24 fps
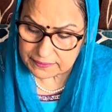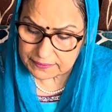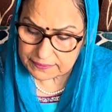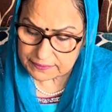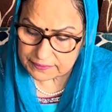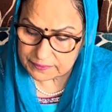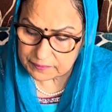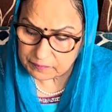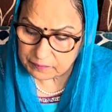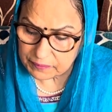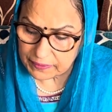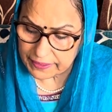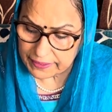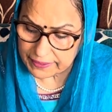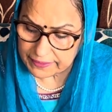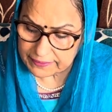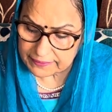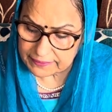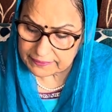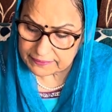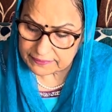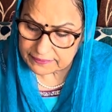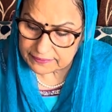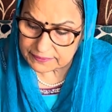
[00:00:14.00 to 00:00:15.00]
The
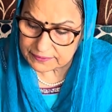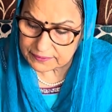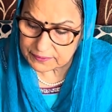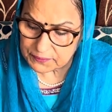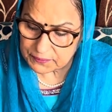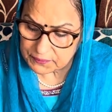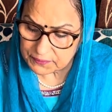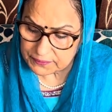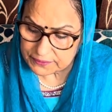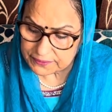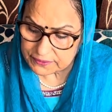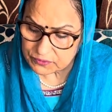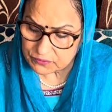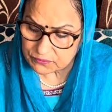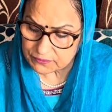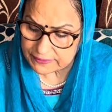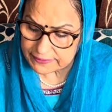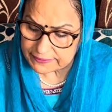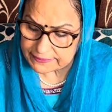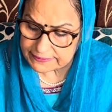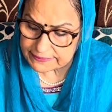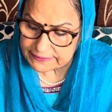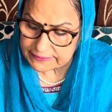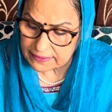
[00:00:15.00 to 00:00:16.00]
blind, ignorant
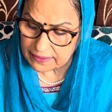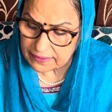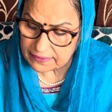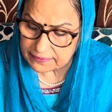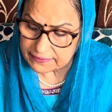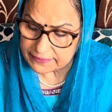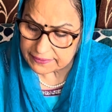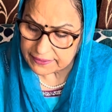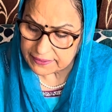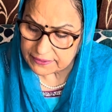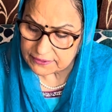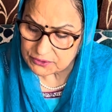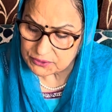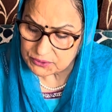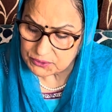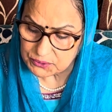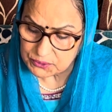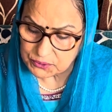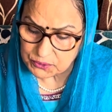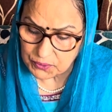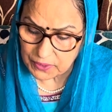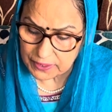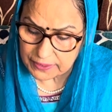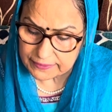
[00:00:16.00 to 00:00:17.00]
ones are attached to
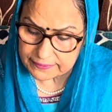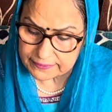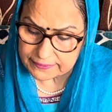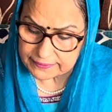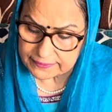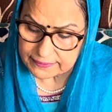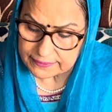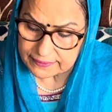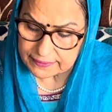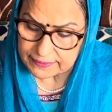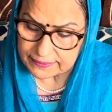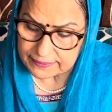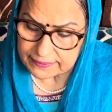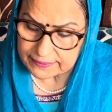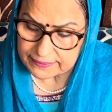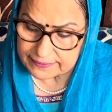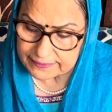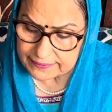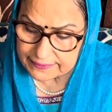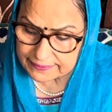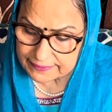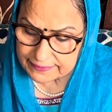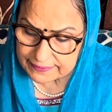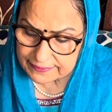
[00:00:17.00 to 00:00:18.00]
duality.
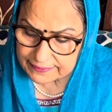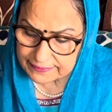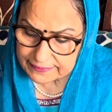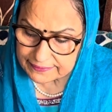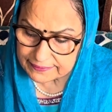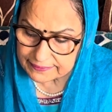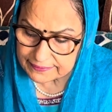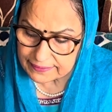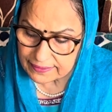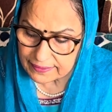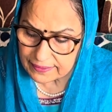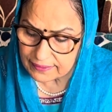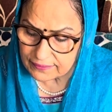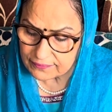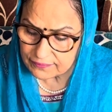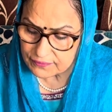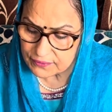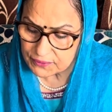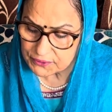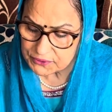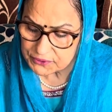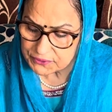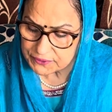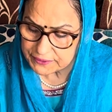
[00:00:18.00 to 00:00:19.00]
They, the
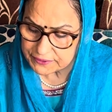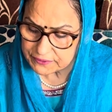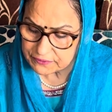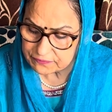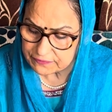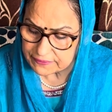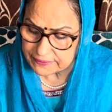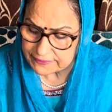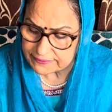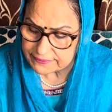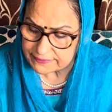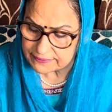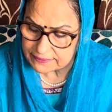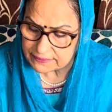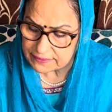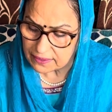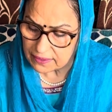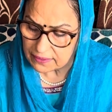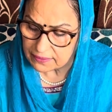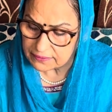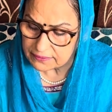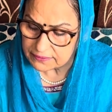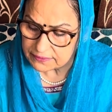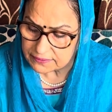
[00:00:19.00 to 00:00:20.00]
unfortunate ones,
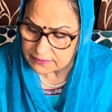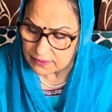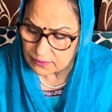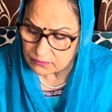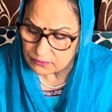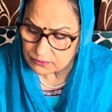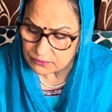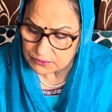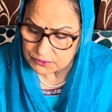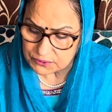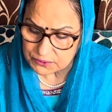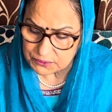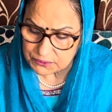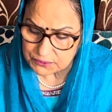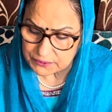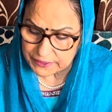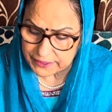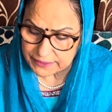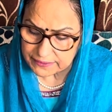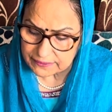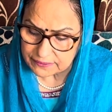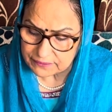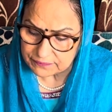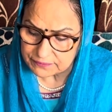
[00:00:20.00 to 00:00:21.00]
are drowned to
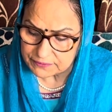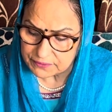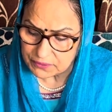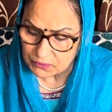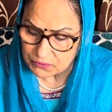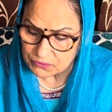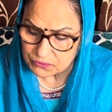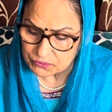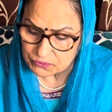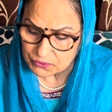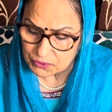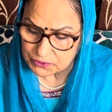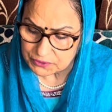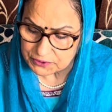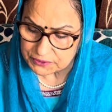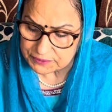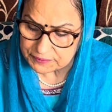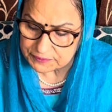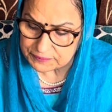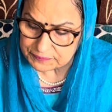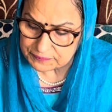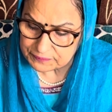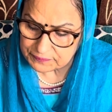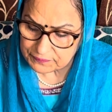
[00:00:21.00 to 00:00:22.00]
death without water.
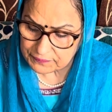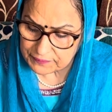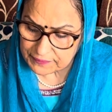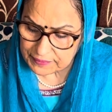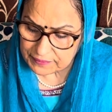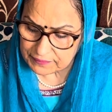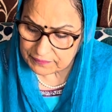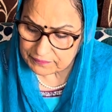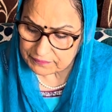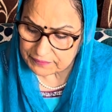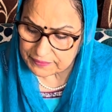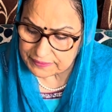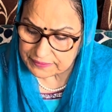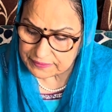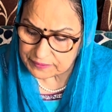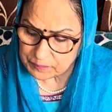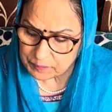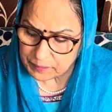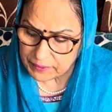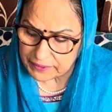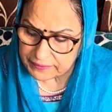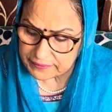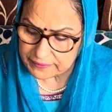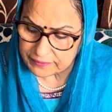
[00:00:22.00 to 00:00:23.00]
When
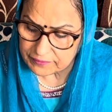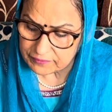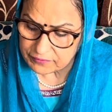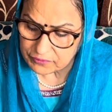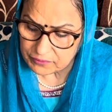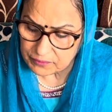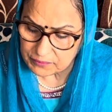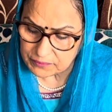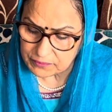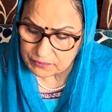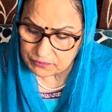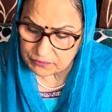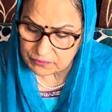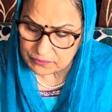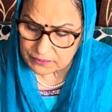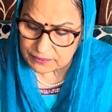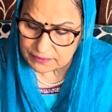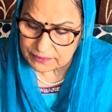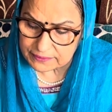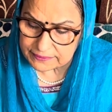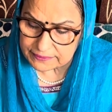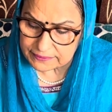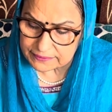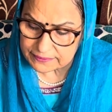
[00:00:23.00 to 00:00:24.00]
departing from the
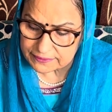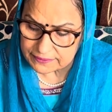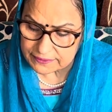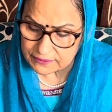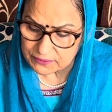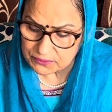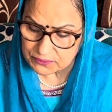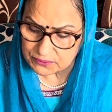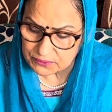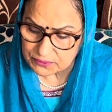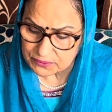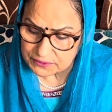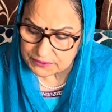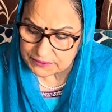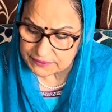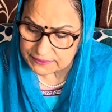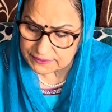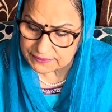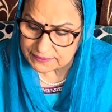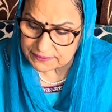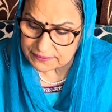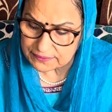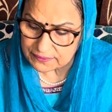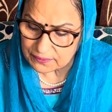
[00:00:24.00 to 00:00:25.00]
world, they do not
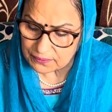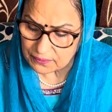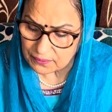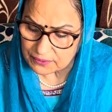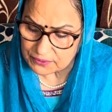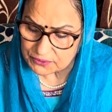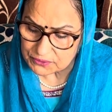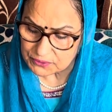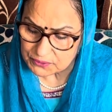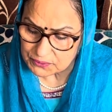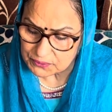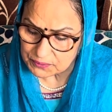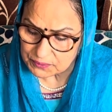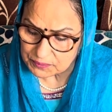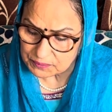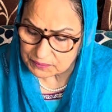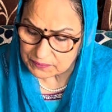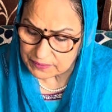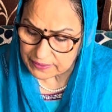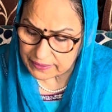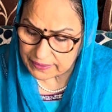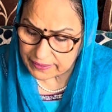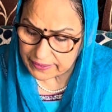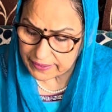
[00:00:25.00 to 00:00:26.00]
see the Lord's home,
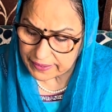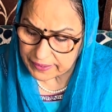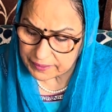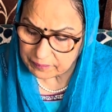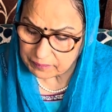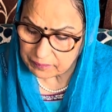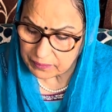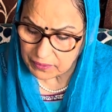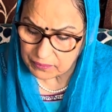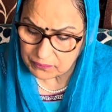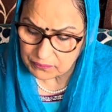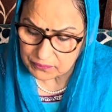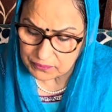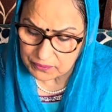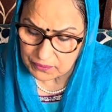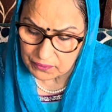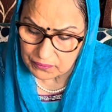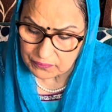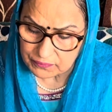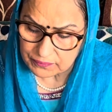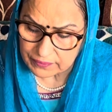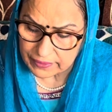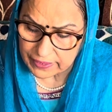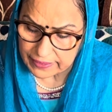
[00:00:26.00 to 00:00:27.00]
and bound
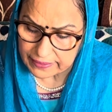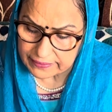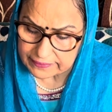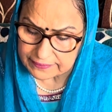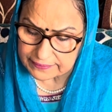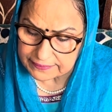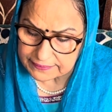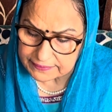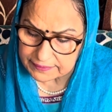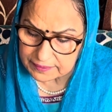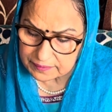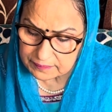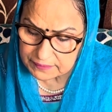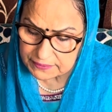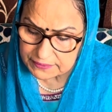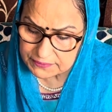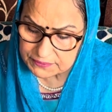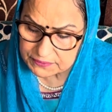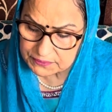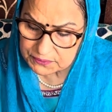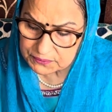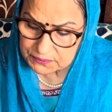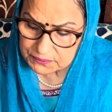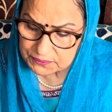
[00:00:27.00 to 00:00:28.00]
down at the Yama's
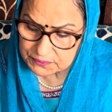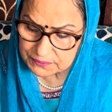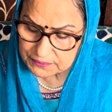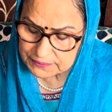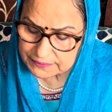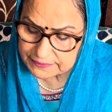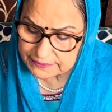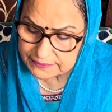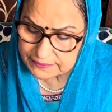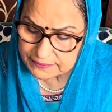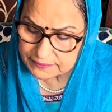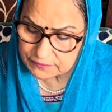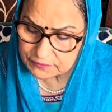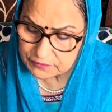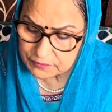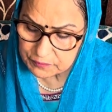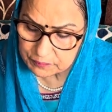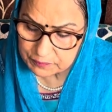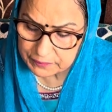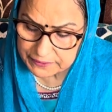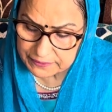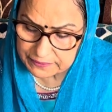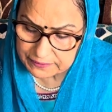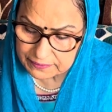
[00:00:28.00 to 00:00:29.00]
door, they suffer
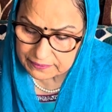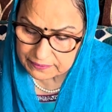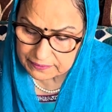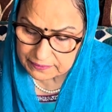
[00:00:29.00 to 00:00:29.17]
pain.